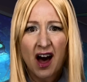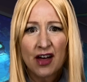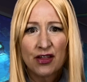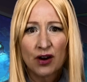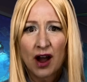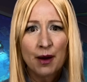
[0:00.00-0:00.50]

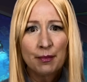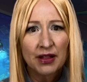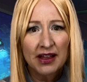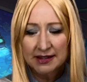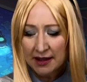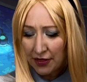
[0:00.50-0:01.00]
other
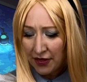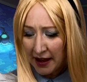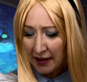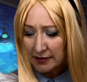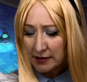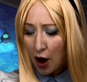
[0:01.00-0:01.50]
unpleasant
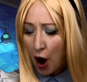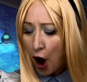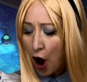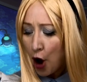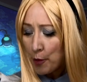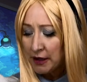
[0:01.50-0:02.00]
things,
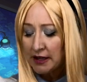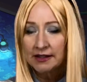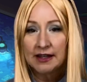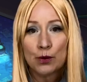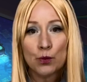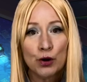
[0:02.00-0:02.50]
all because
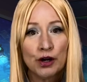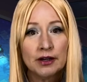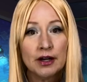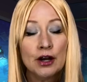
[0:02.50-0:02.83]
they would